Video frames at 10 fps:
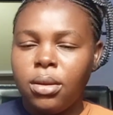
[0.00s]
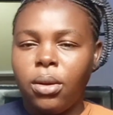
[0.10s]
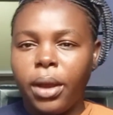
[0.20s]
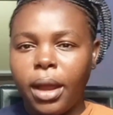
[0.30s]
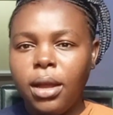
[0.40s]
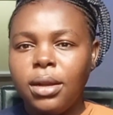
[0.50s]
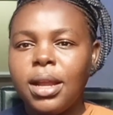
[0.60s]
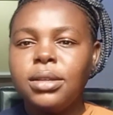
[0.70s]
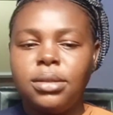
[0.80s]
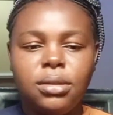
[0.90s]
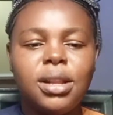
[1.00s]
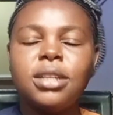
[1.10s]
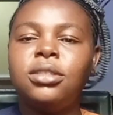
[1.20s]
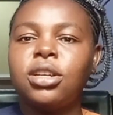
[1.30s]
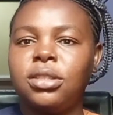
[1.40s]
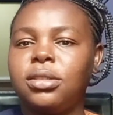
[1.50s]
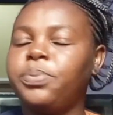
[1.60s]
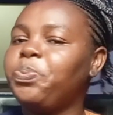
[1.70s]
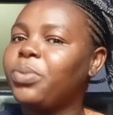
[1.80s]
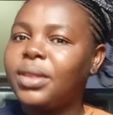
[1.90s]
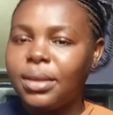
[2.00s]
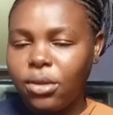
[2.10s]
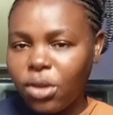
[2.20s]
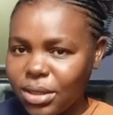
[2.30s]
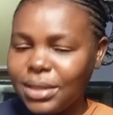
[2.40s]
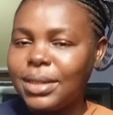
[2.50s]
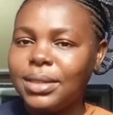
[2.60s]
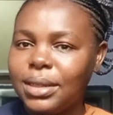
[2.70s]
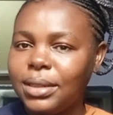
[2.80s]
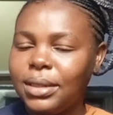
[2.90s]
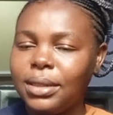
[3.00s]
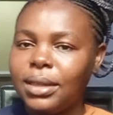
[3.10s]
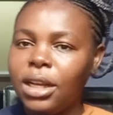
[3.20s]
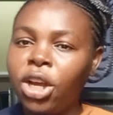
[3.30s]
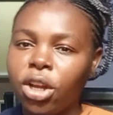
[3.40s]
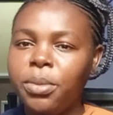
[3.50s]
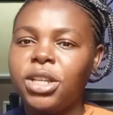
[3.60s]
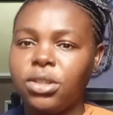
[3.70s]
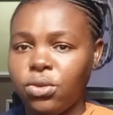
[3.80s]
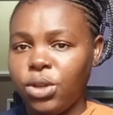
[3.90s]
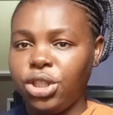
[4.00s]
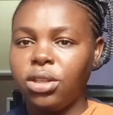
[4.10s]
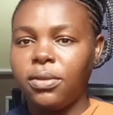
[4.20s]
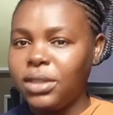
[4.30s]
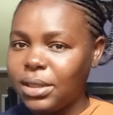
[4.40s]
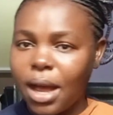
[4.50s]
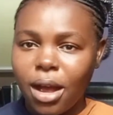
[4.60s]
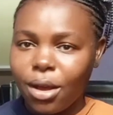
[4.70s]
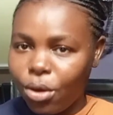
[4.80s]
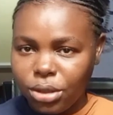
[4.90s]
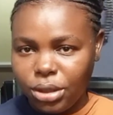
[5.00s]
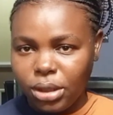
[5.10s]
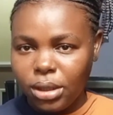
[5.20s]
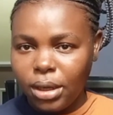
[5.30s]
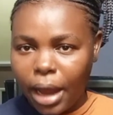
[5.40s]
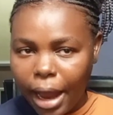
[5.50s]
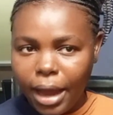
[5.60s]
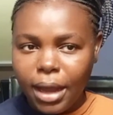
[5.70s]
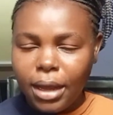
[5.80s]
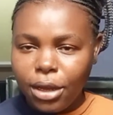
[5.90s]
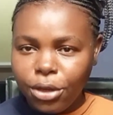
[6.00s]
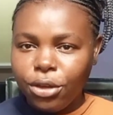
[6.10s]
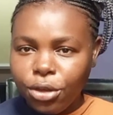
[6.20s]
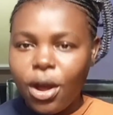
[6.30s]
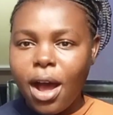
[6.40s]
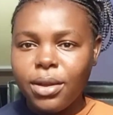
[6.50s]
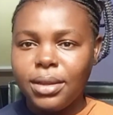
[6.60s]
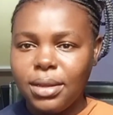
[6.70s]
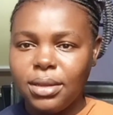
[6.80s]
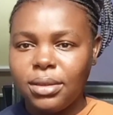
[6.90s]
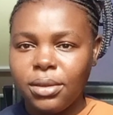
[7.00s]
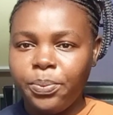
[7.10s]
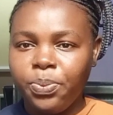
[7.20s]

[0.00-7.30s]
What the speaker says: Okay, let's just consider the economic situation of this country. You know how it is.